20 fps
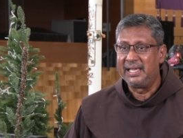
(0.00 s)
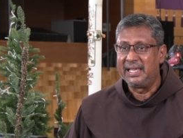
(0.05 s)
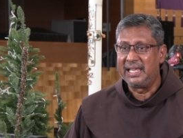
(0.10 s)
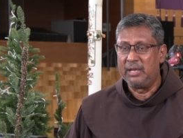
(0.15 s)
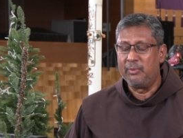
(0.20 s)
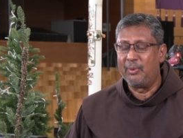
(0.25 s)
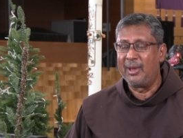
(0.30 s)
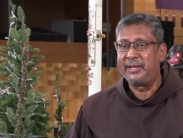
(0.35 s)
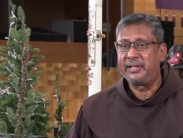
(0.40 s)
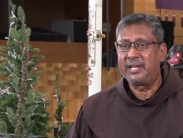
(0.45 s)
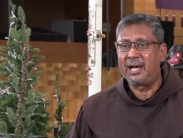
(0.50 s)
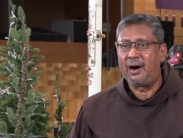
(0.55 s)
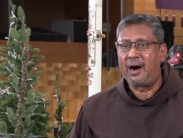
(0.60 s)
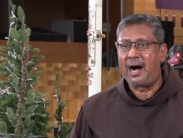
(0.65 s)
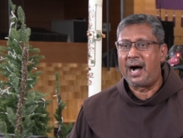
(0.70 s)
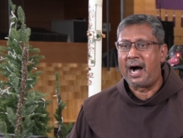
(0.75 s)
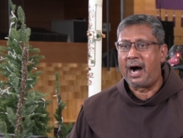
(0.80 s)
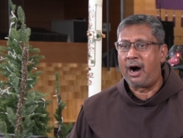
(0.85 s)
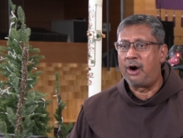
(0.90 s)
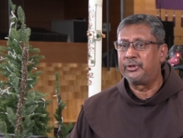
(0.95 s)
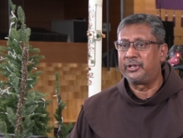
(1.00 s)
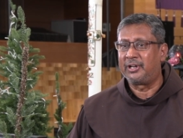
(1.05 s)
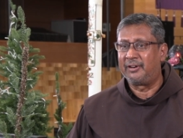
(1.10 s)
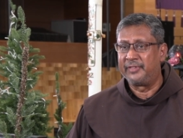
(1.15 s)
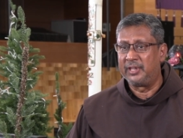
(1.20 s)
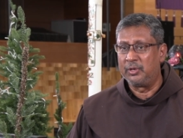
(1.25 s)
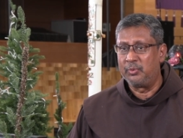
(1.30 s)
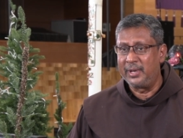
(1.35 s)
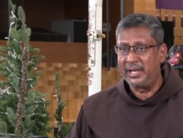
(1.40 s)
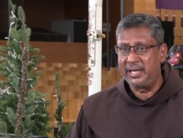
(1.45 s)
he went out of
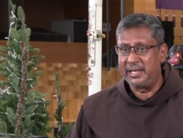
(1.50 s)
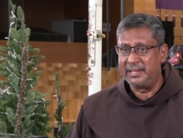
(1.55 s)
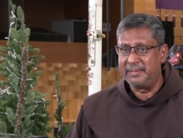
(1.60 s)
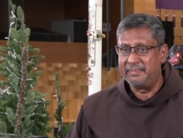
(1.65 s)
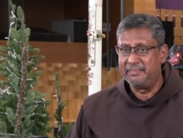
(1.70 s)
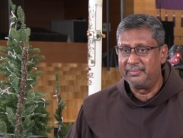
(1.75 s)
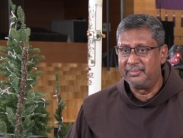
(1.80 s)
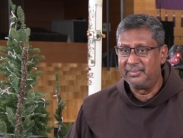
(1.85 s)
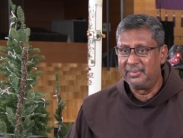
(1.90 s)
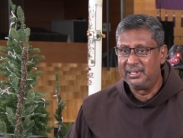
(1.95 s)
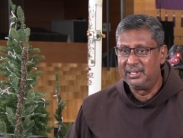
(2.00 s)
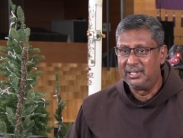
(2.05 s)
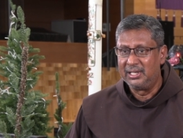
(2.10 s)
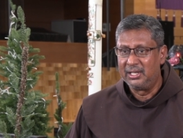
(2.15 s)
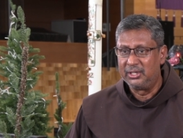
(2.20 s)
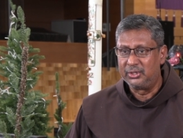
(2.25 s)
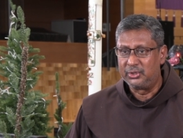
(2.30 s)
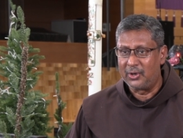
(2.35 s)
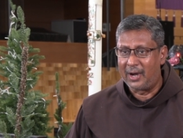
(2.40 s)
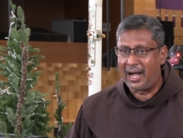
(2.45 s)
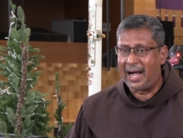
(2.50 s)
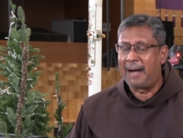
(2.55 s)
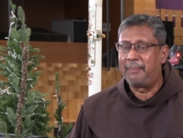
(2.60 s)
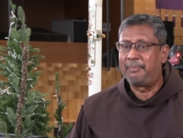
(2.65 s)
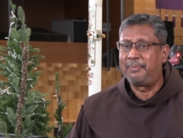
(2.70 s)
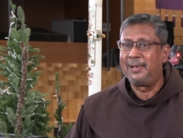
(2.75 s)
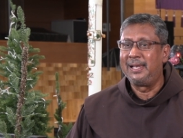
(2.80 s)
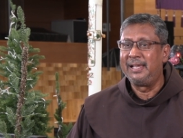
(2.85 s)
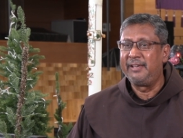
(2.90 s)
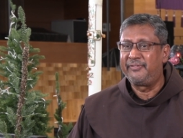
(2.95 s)
the way to
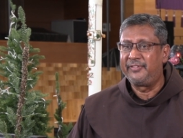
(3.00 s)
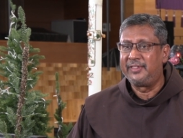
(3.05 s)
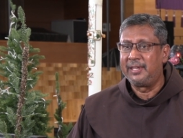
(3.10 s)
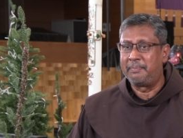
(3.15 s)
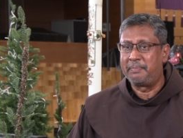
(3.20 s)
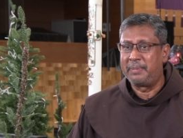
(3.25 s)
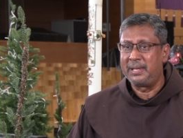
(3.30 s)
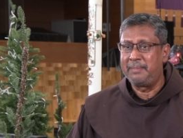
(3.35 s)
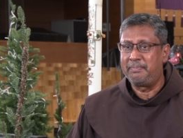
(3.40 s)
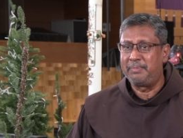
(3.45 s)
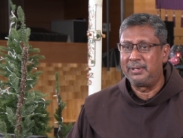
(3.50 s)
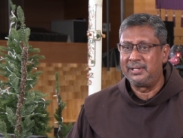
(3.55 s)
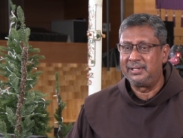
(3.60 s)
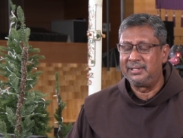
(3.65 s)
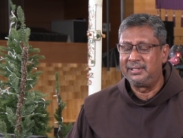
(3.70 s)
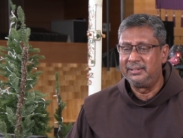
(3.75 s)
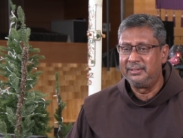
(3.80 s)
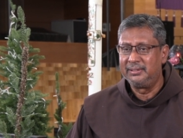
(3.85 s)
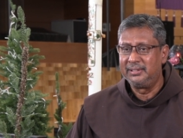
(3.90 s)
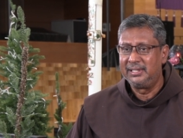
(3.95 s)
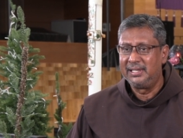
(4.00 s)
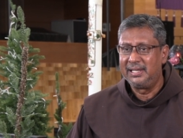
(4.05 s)
uplift the people,